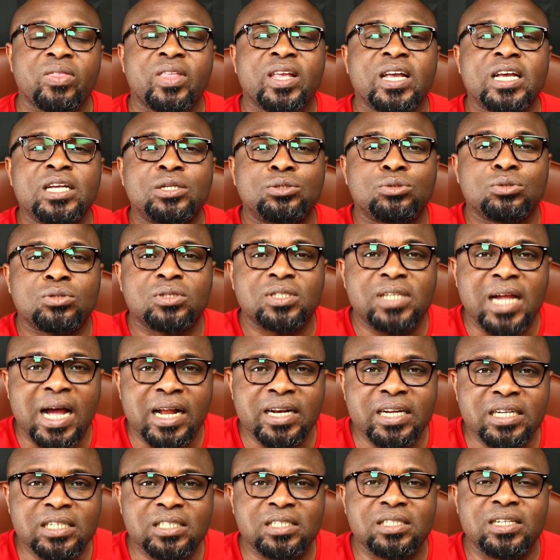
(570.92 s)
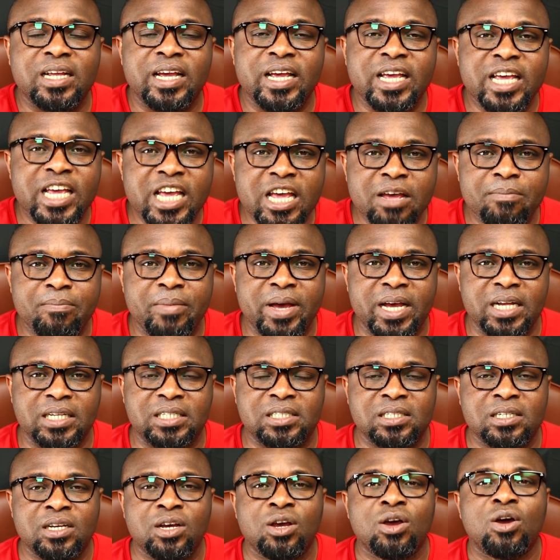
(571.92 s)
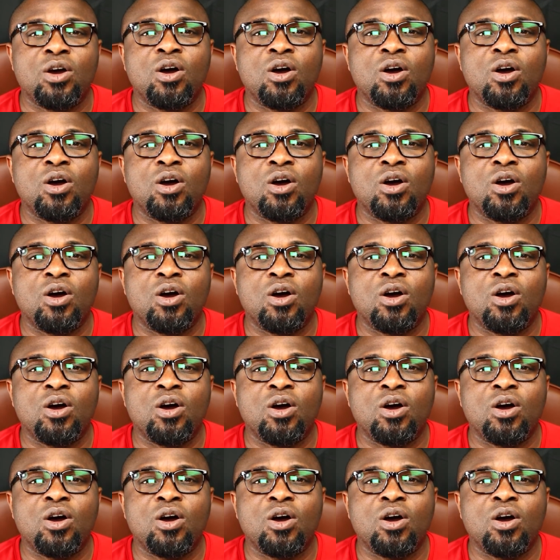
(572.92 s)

is to tarnish the image